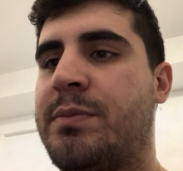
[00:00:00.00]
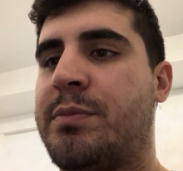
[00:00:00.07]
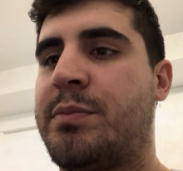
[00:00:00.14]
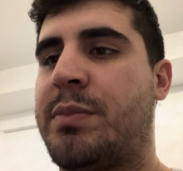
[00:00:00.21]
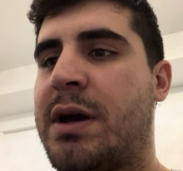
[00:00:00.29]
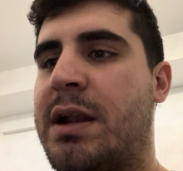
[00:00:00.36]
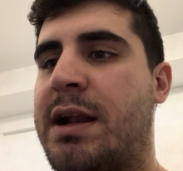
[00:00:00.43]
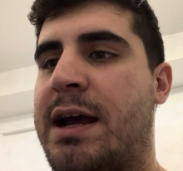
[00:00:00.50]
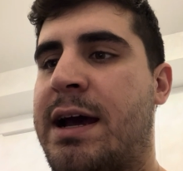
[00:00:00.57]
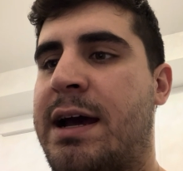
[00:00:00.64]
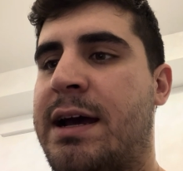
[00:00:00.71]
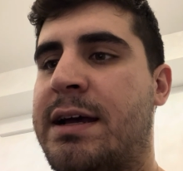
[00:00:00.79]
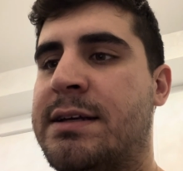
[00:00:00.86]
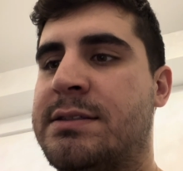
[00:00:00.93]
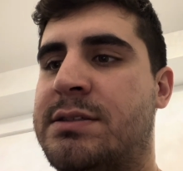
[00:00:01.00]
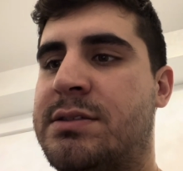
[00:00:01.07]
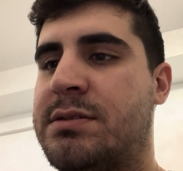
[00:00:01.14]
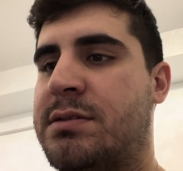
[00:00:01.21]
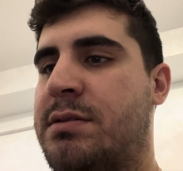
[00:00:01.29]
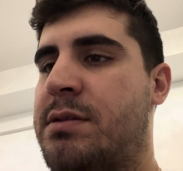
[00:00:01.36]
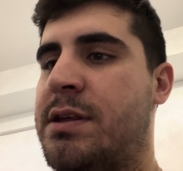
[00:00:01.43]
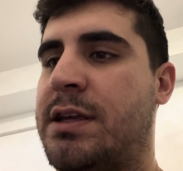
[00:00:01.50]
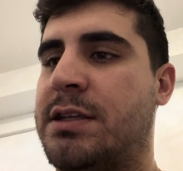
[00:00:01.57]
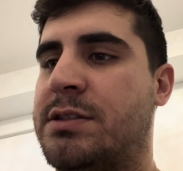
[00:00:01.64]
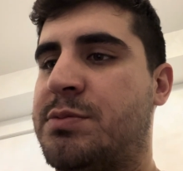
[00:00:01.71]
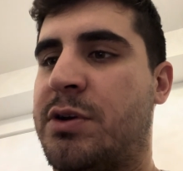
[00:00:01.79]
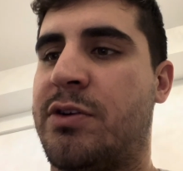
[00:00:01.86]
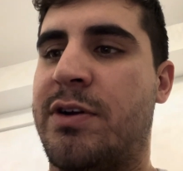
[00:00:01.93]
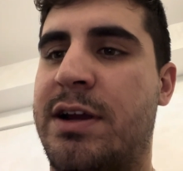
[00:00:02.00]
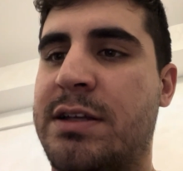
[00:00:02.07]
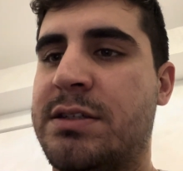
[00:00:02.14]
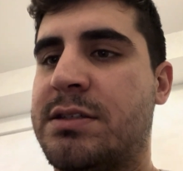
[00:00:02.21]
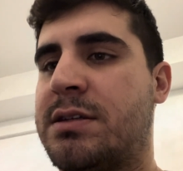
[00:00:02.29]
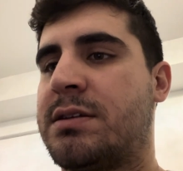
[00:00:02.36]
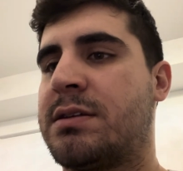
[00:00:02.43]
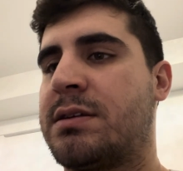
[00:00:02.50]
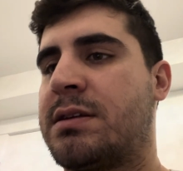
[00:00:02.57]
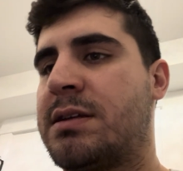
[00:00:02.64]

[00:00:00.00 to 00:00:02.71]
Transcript: But as things progressed,